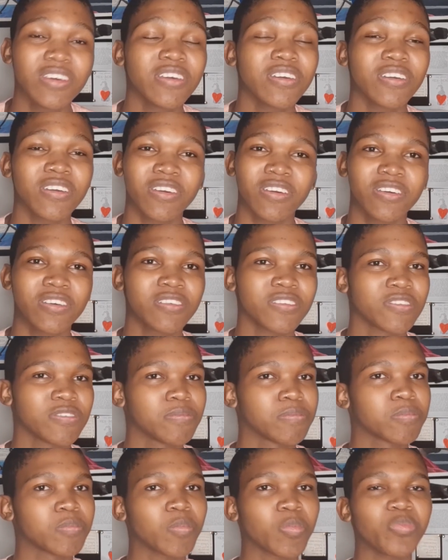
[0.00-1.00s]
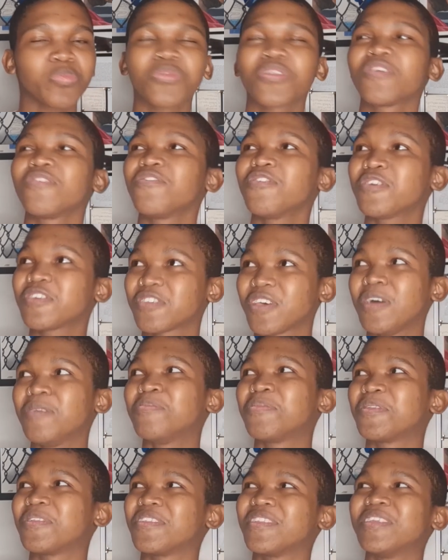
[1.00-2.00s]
because for example,